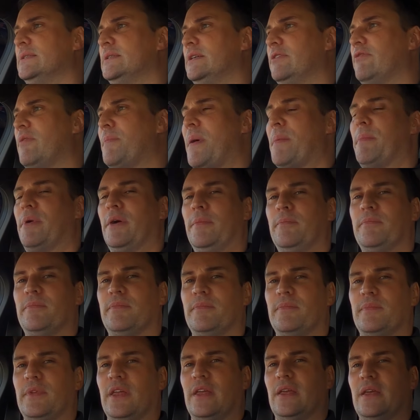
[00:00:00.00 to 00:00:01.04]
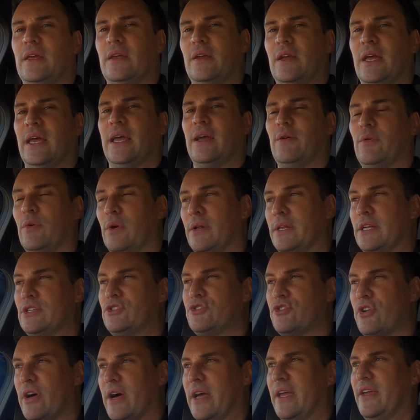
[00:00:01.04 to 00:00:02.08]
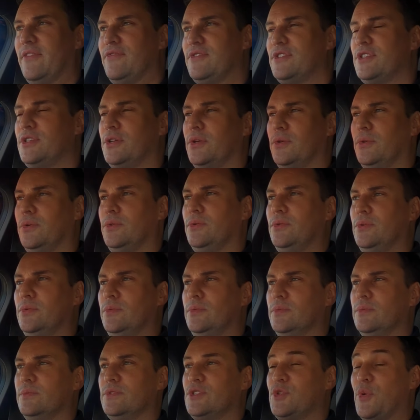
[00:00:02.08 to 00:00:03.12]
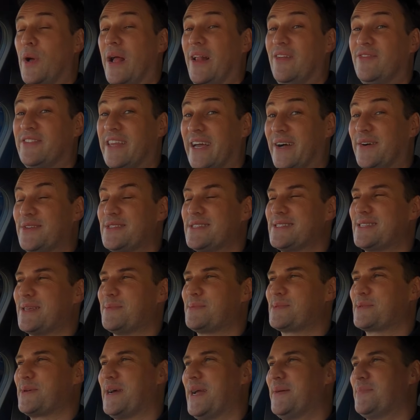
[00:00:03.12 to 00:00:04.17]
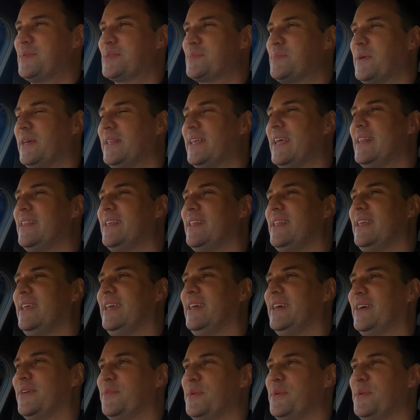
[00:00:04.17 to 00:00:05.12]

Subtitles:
Remember, we're on the drive to 12,000 subscribers by the end of the year.